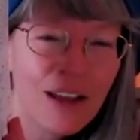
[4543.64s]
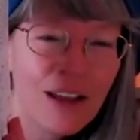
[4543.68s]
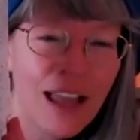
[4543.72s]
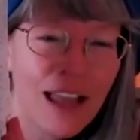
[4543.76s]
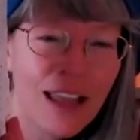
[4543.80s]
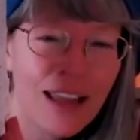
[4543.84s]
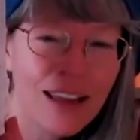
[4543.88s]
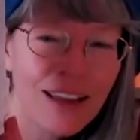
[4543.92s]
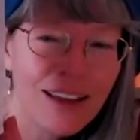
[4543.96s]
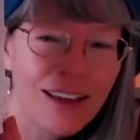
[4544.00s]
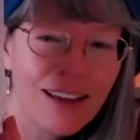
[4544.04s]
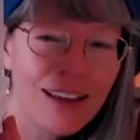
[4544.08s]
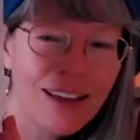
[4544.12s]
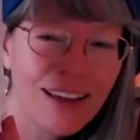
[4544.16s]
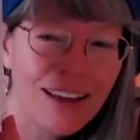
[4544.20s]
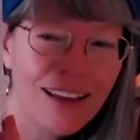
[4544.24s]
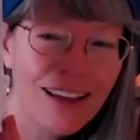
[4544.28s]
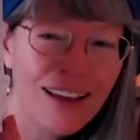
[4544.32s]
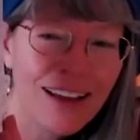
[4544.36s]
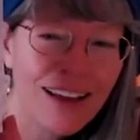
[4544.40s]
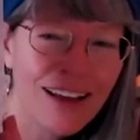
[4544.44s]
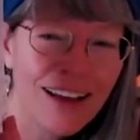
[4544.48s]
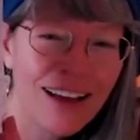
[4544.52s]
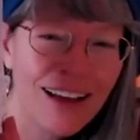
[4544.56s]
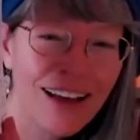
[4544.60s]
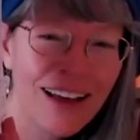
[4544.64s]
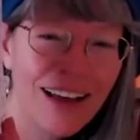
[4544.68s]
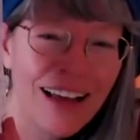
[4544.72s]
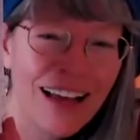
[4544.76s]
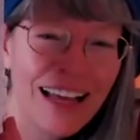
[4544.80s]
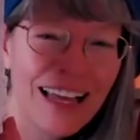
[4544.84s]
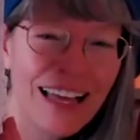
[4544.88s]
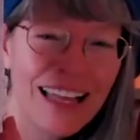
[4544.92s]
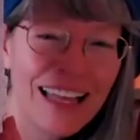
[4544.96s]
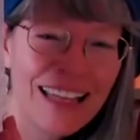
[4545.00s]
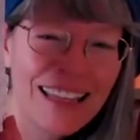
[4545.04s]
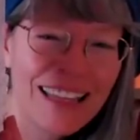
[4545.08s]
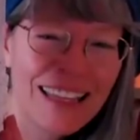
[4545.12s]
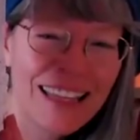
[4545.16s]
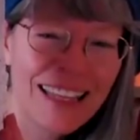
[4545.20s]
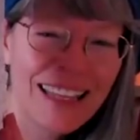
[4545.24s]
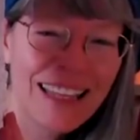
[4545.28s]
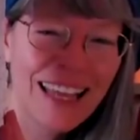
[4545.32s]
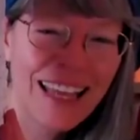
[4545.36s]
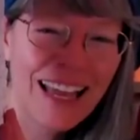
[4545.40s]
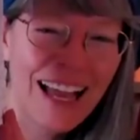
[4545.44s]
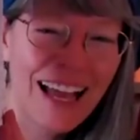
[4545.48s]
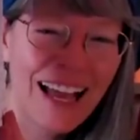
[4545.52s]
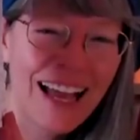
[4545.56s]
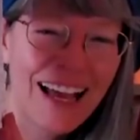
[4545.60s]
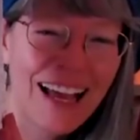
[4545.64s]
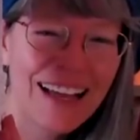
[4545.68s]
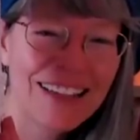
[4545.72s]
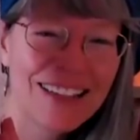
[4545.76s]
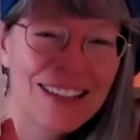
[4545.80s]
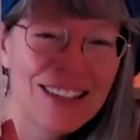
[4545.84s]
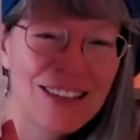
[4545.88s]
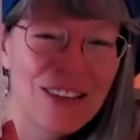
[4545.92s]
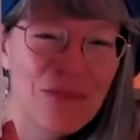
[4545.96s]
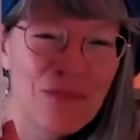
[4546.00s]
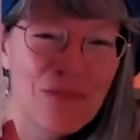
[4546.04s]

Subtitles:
Okay. Yeah.